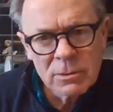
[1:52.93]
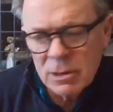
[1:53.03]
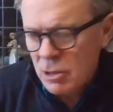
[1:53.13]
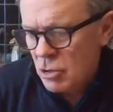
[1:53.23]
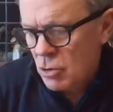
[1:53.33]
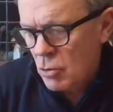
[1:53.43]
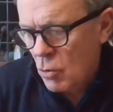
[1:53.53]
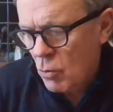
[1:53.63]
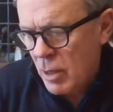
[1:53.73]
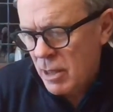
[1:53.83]
He has
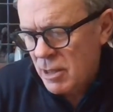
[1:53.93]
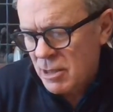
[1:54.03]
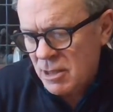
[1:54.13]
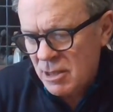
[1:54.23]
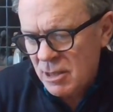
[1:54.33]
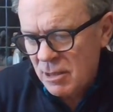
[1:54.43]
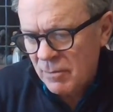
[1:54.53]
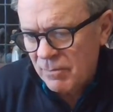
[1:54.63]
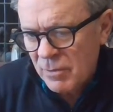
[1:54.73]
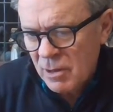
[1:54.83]
no way to
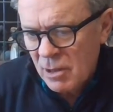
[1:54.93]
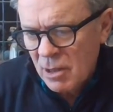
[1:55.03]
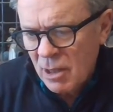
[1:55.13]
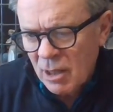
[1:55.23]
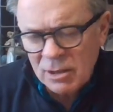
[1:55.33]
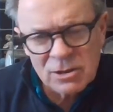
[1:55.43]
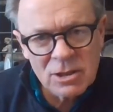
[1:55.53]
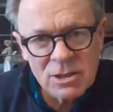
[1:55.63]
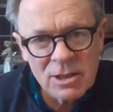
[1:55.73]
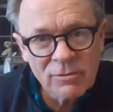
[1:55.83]
steer. I'll
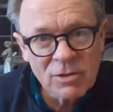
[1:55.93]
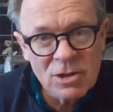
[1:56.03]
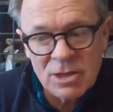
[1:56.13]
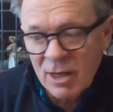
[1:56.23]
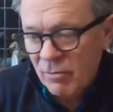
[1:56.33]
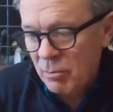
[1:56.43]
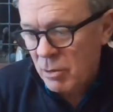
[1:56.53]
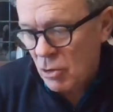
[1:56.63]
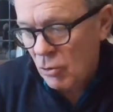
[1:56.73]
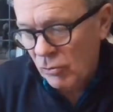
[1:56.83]
just have to save him,
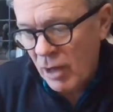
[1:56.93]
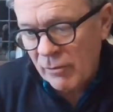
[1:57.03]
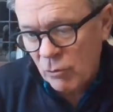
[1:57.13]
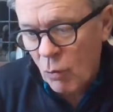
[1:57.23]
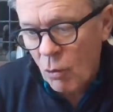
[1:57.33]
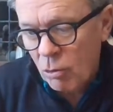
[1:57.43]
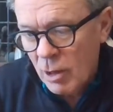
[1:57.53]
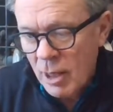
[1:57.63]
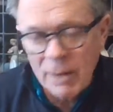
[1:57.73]
because, after all,